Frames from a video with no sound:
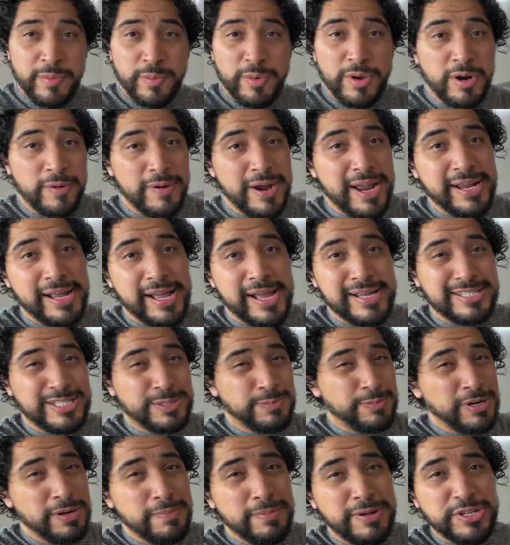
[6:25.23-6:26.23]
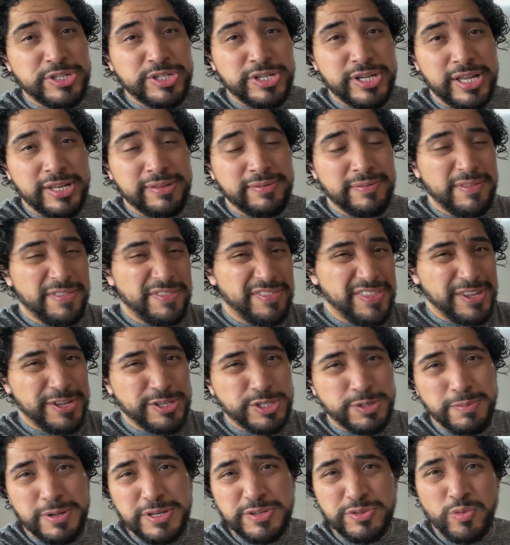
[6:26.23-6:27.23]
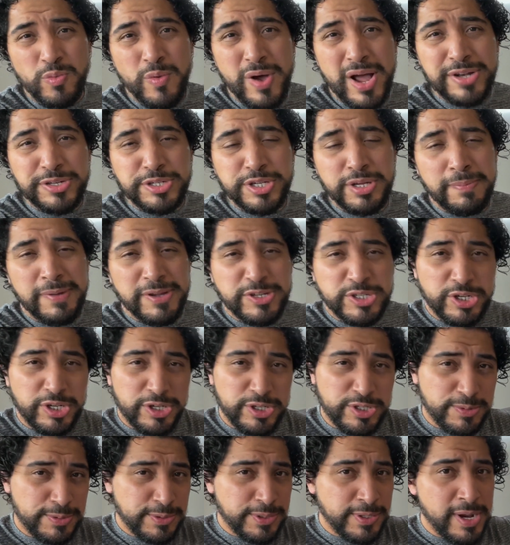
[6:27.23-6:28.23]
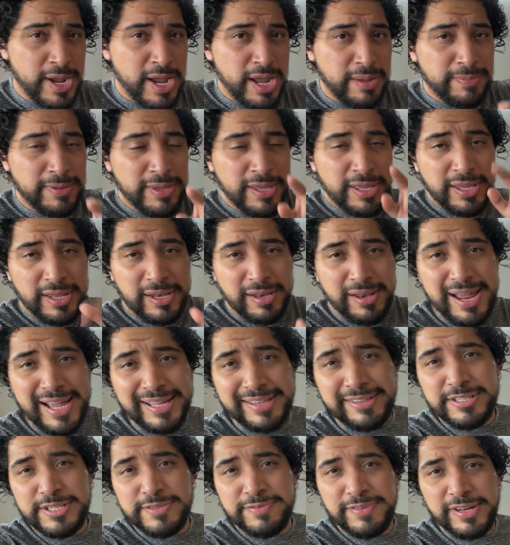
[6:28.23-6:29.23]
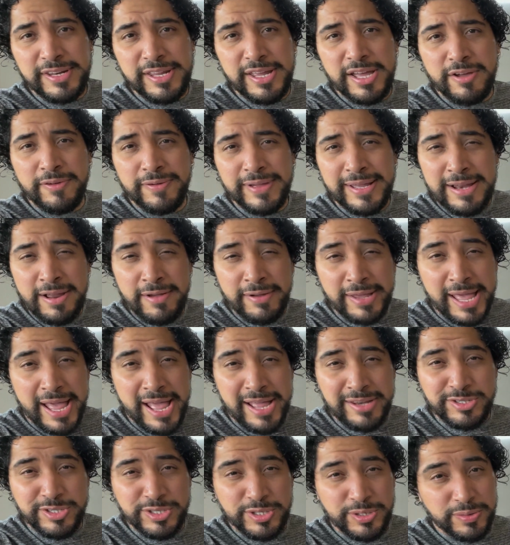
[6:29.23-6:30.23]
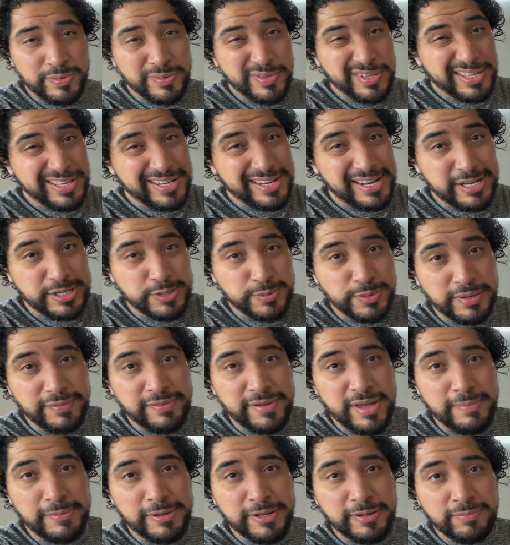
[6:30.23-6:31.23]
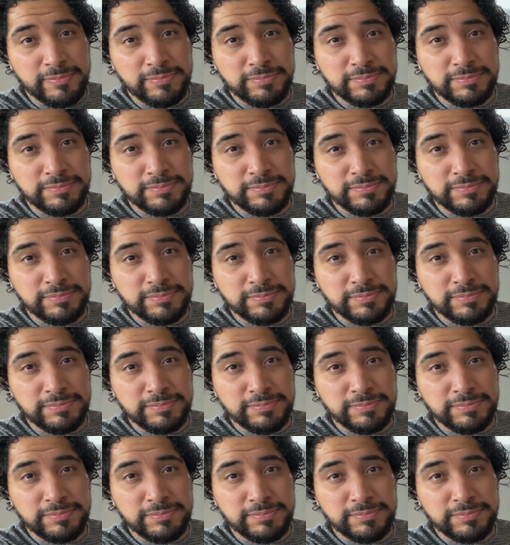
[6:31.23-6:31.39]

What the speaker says: Well, all right, guys, that's pretty much it. Thank you so much for watching. Make sure you subscribe, like this video, and I'll catch you next week, family.